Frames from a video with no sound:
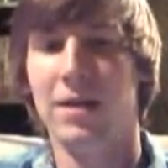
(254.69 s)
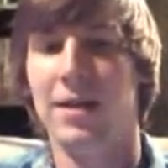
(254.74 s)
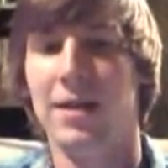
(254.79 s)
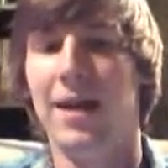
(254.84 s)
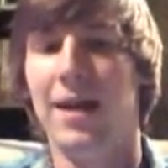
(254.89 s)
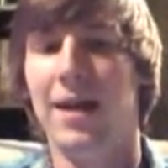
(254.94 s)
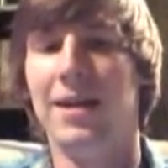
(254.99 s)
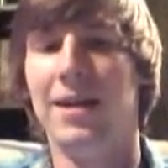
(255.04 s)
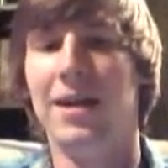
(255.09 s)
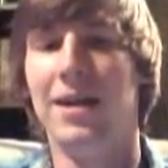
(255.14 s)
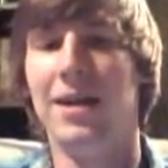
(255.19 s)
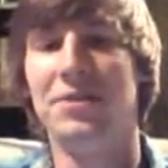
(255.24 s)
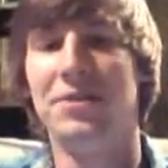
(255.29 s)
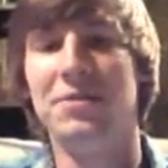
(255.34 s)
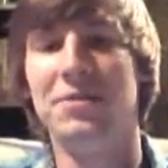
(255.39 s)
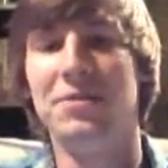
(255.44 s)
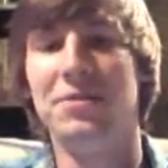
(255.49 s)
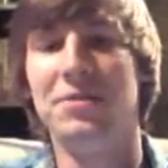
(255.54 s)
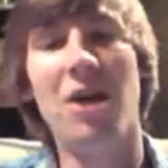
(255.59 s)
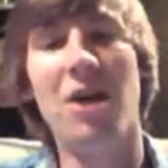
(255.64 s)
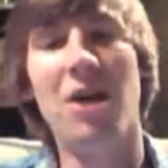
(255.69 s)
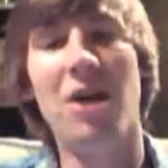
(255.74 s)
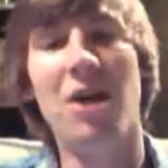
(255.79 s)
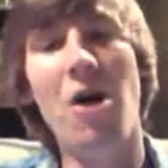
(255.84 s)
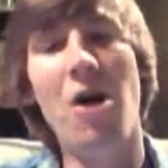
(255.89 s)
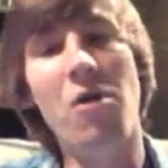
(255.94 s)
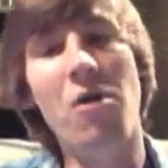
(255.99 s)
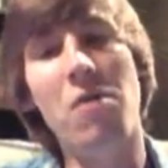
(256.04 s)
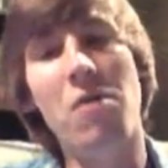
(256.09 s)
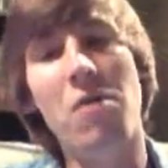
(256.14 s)
And she was like,
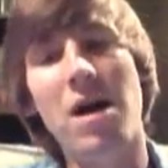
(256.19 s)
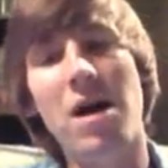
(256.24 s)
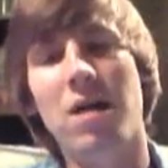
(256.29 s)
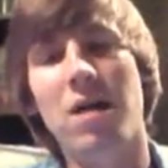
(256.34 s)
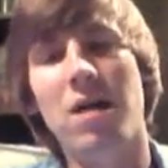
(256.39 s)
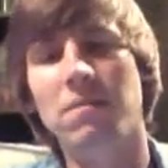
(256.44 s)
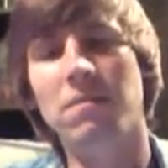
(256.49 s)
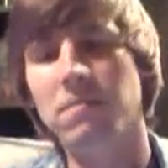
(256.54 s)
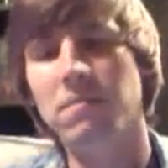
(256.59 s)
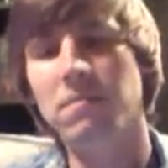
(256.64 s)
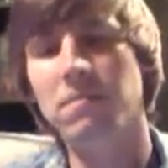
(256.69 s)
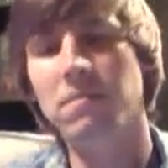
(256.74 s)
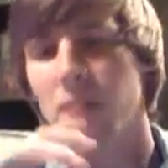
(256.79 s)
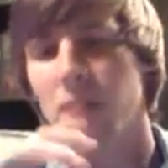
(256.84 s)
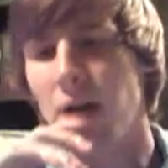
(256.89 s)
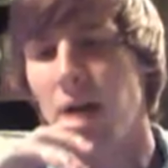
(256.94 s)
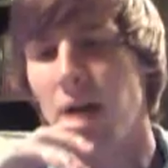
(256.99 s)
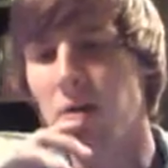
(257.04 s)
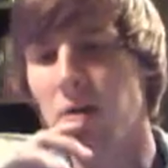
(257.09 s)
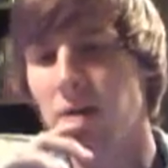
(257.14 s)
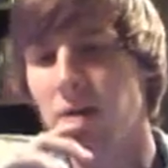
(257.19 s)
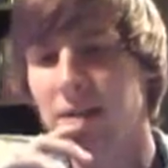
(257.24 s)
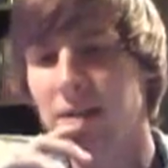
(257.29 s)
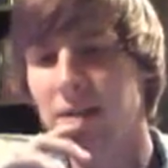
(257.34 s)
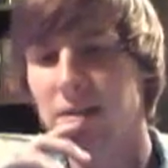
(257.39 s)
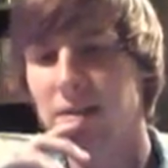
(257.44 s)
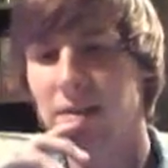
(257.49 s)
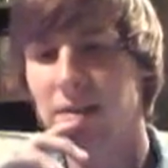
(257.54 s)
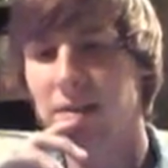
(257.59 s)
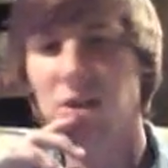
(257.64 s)
oh, I don't know.
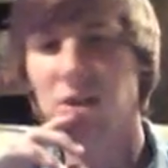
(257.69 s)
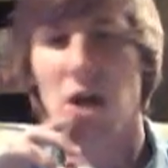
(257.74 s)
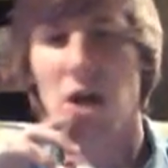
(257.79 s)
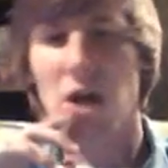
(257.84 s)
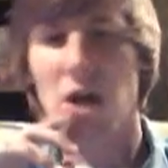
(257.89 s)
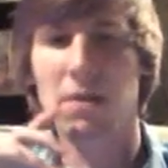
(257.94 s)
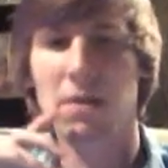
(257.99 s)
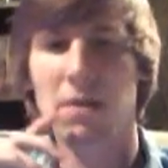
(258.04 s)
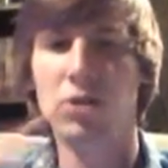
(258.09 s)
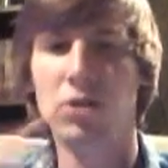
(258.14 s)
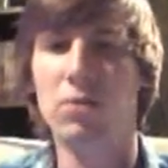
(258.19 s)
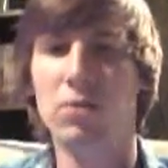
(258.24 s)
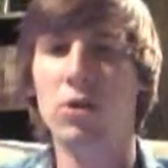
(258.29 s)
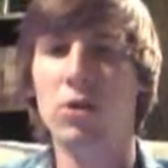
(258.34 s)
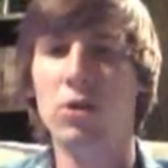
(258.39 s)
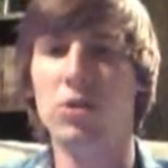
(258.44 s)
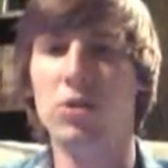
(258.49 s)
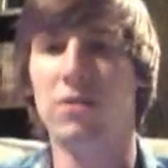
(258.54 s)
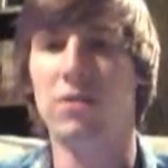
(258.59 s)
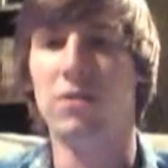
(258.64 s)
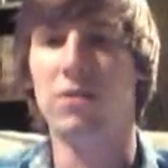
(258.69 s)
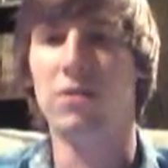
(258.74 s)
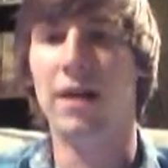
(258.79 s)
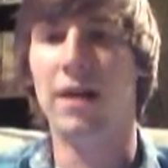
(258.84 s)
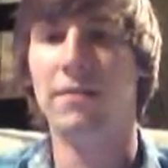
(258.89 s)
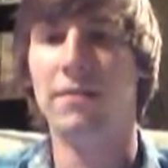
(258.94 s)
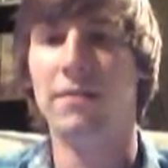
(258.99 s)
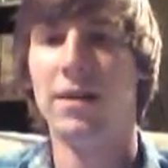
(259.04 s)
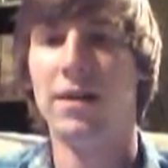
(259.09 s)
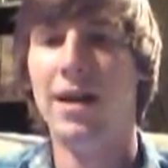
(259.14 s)
Let's talk about your personal life.